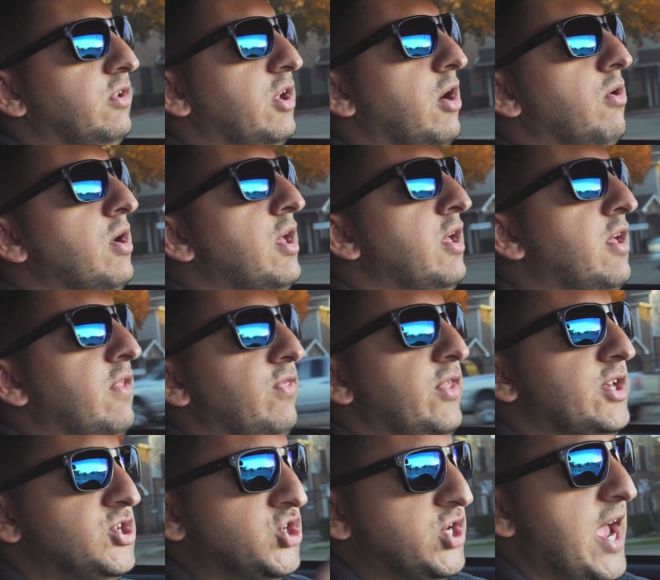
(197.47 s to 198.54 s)
You know,
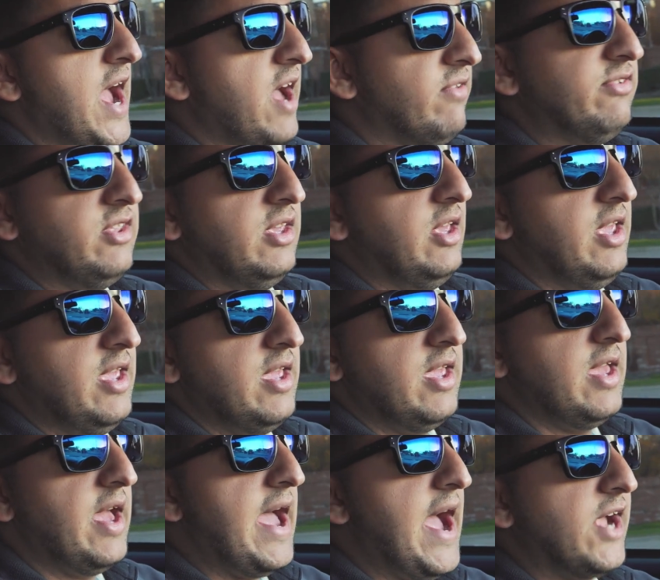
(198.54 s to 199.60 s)
this chassis
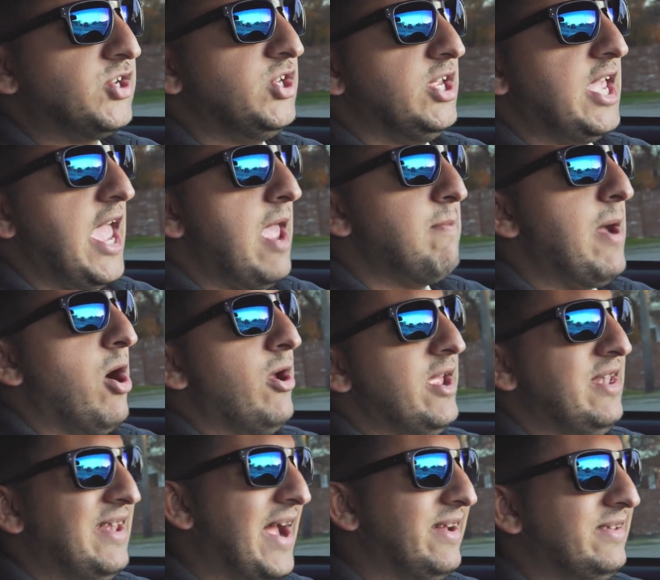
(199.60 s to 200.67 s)
actually came out
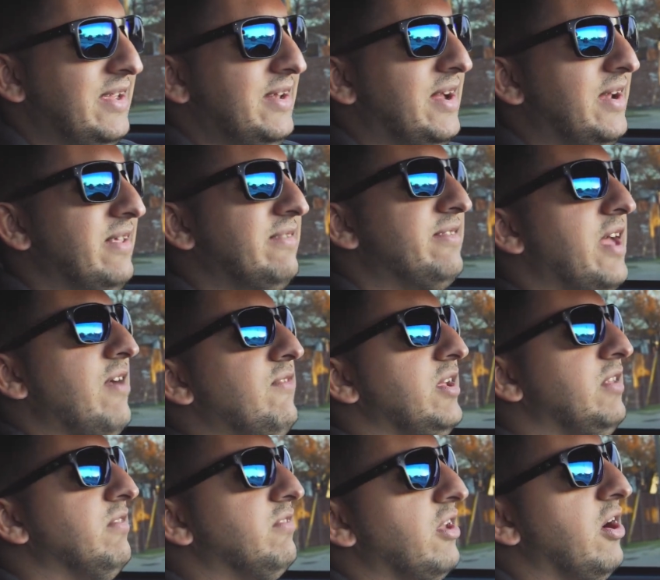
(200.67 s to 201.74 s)
in
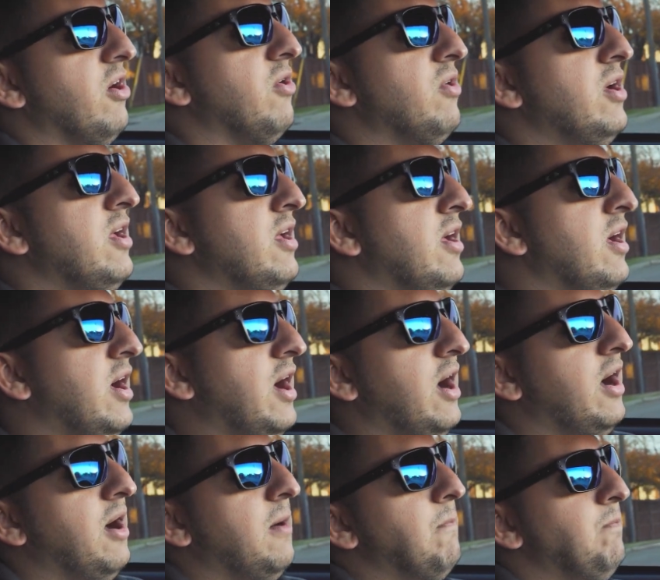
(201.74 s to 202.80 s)
1997, so
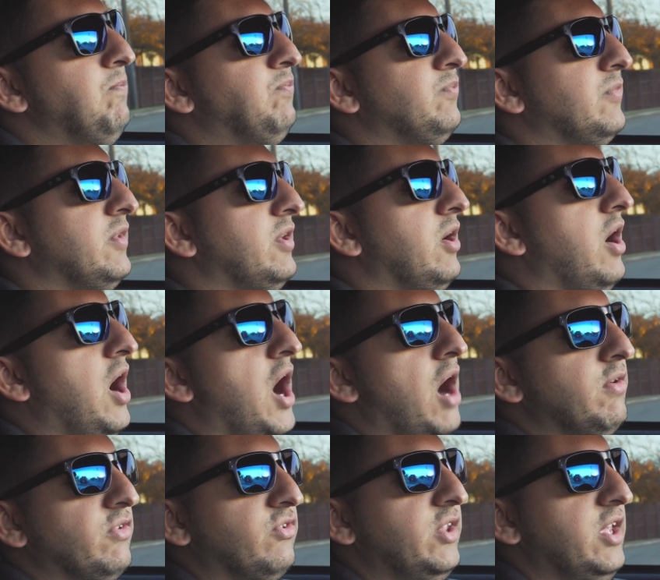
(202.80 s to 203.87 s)

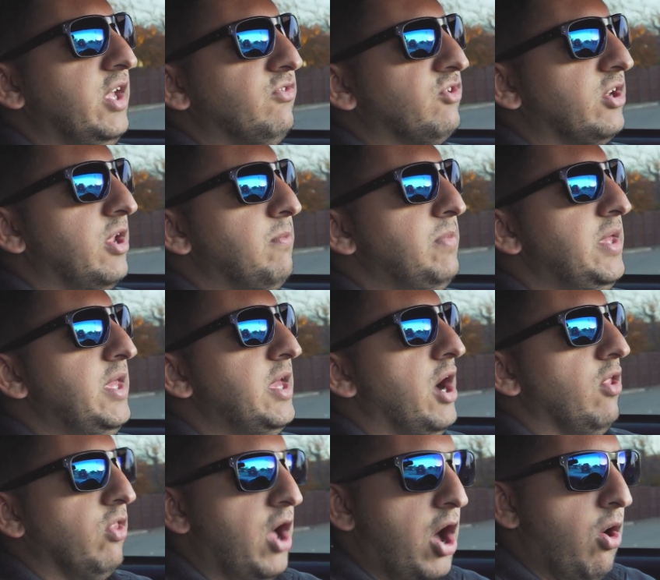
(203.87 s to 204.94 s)
obviously it's going to be
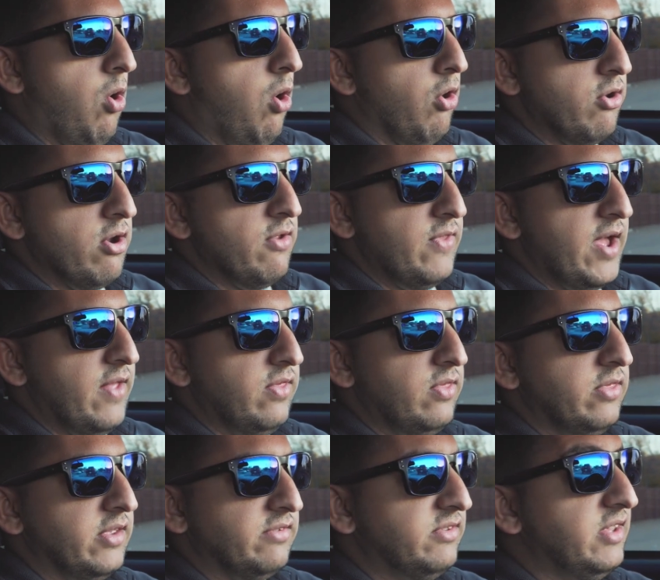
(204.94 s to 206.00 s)
a lot older
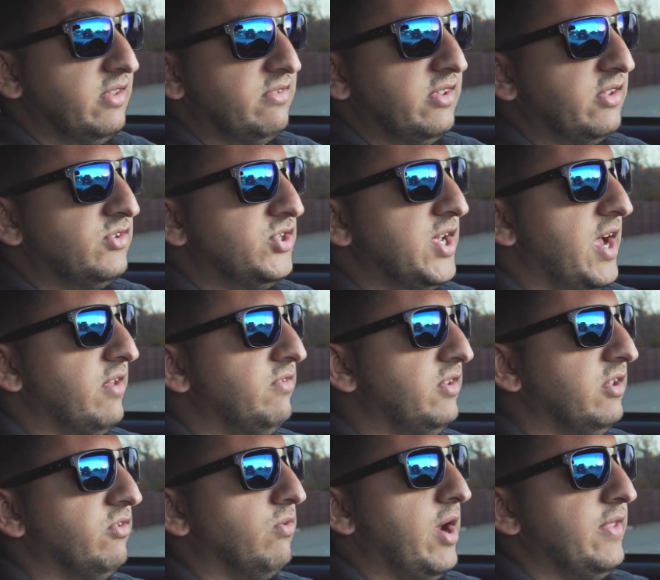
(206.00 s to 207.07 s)
than the C6
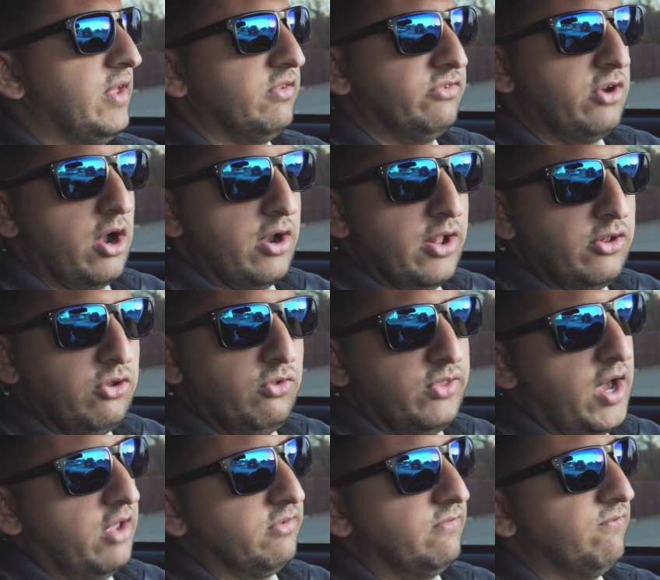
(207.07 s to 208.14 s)
chassis is, right? That started in
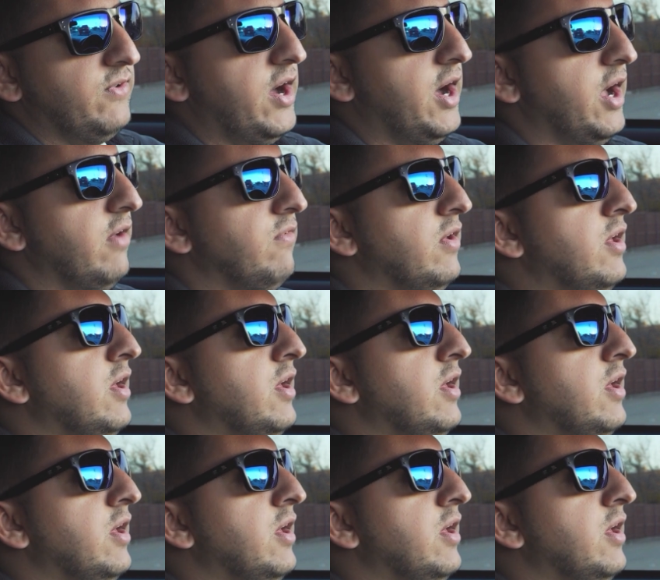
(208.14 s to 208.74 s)
2005.